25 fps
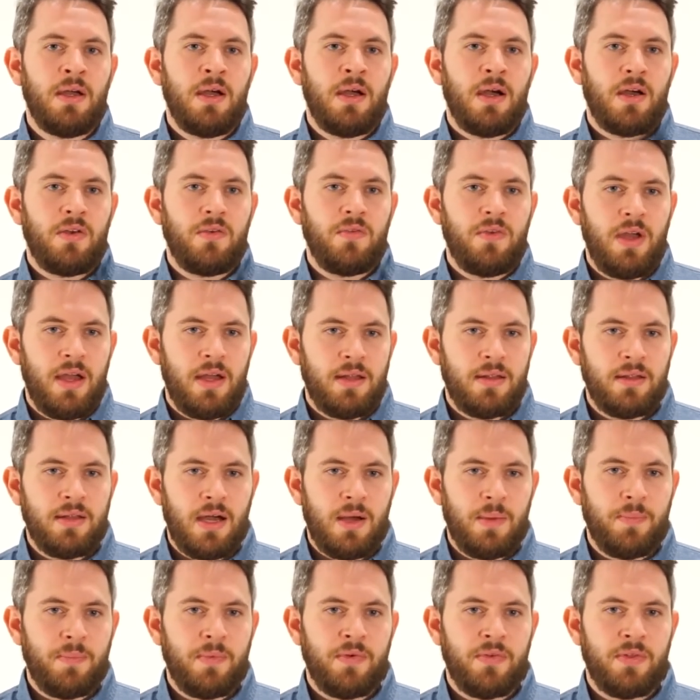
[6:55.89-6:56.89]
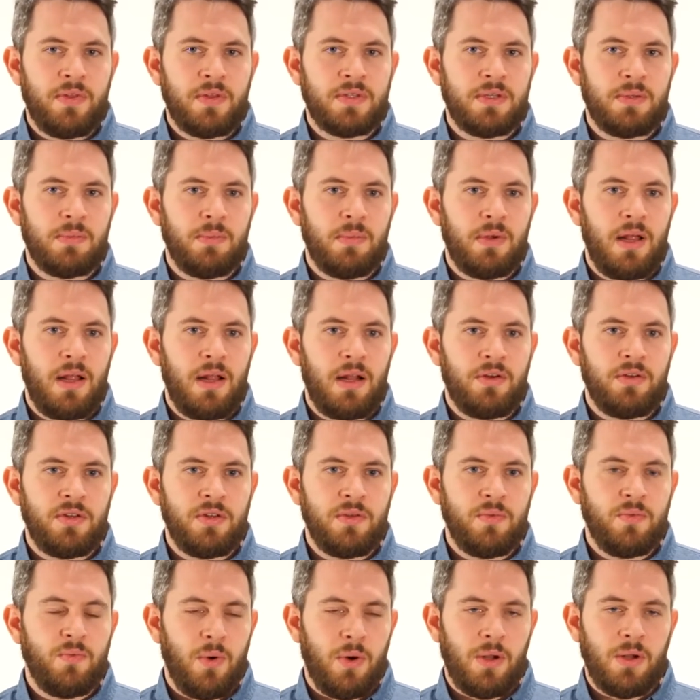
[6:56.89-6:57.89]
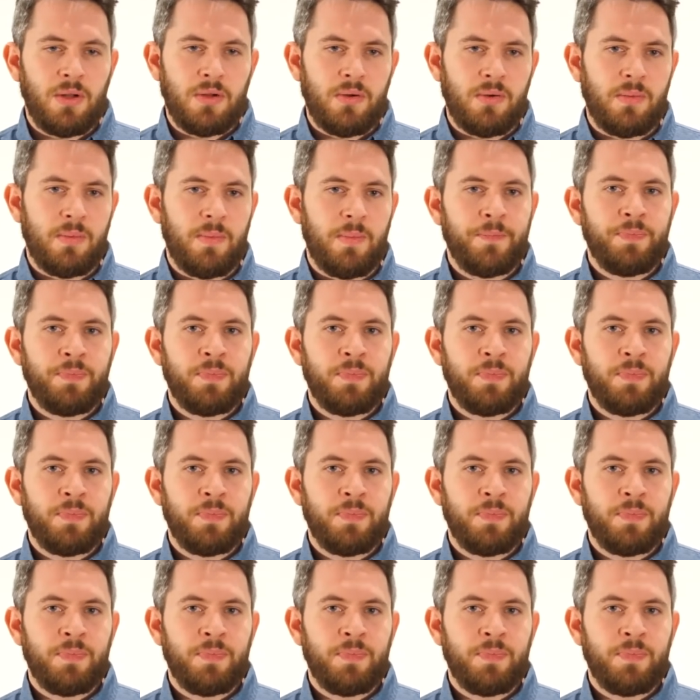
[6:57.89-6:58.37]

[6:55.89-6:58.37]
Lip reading: and we end up with the similarity volume.